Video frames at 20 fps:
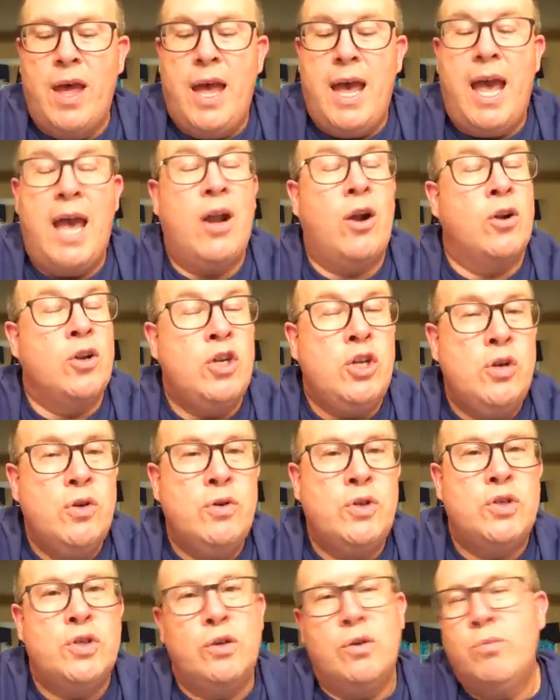And on
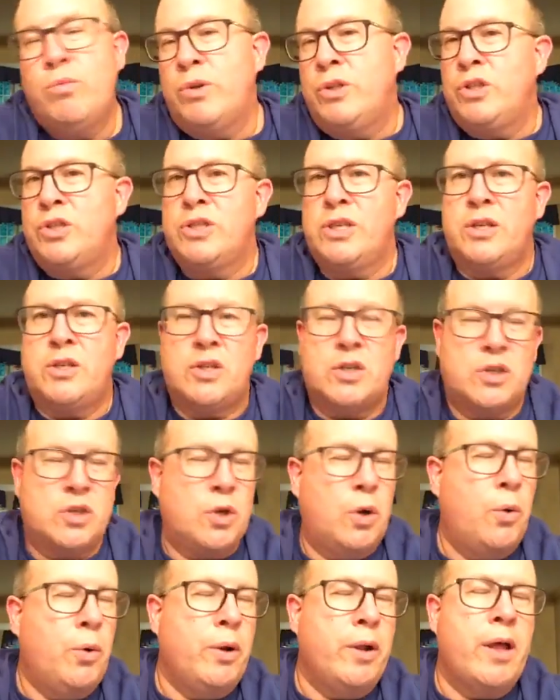YouTube, which is a
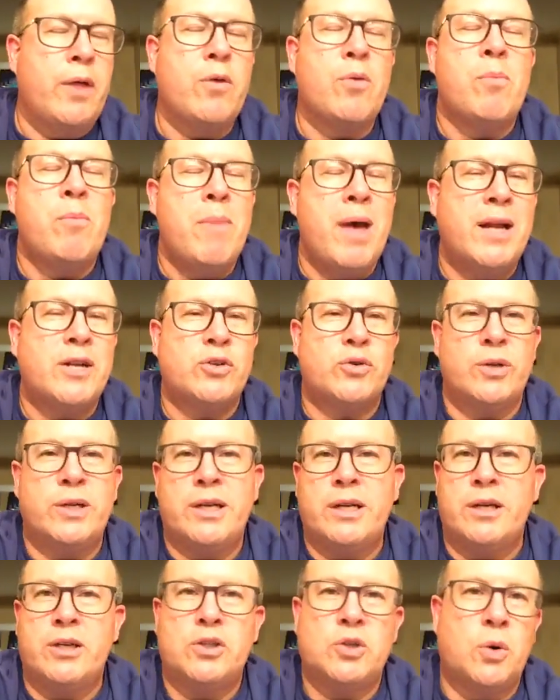total other
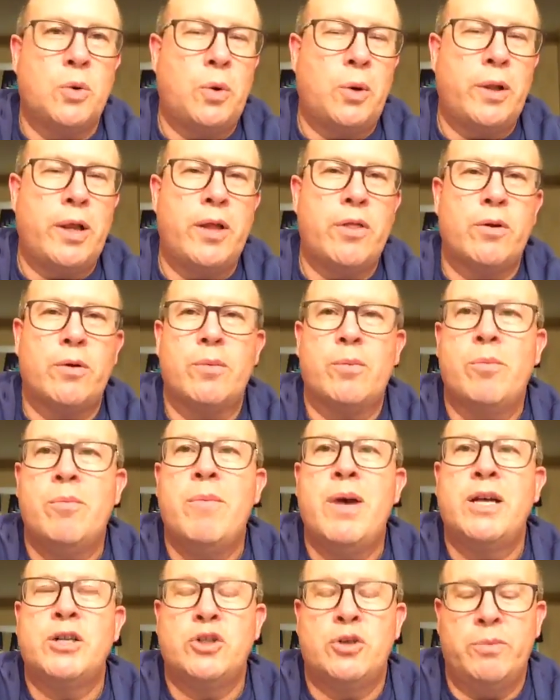metric and a total other
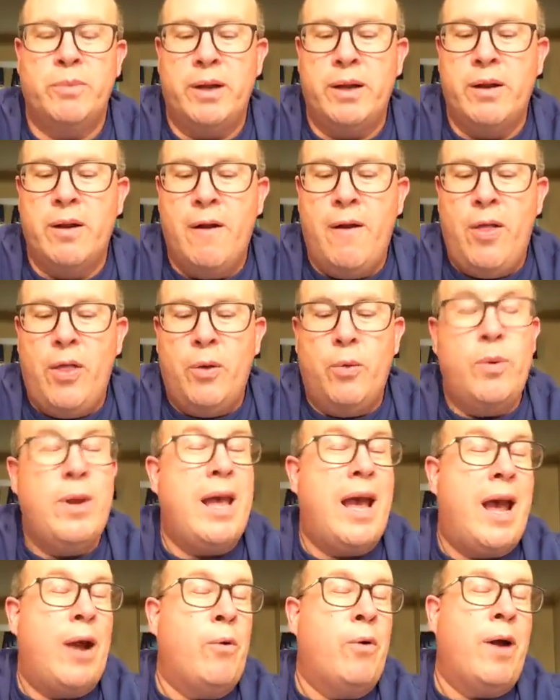measurement,
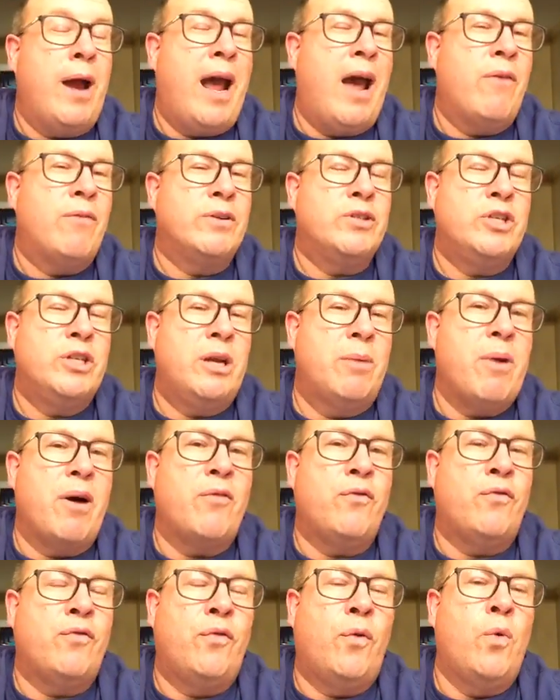we're averaging
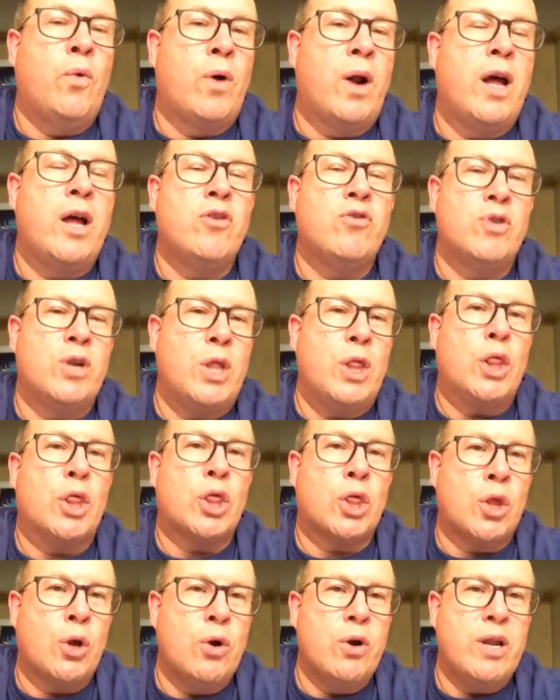about
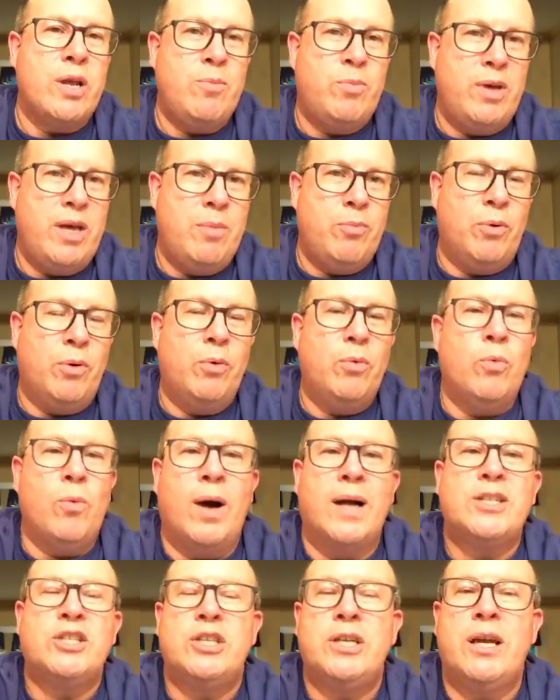430 people
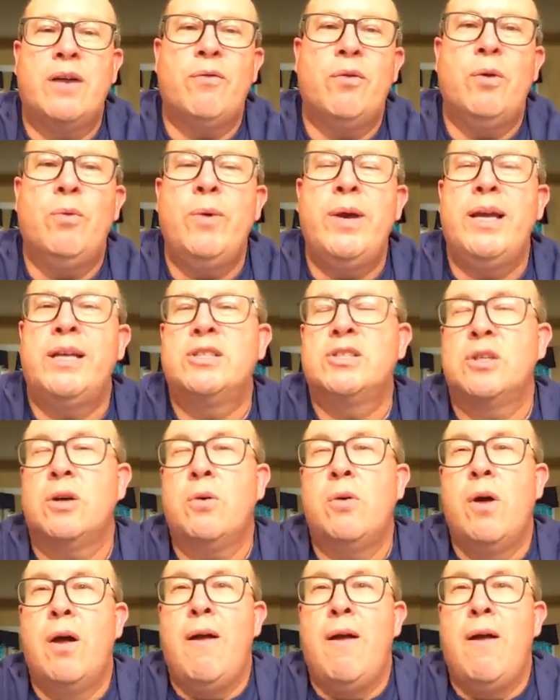watching every week. So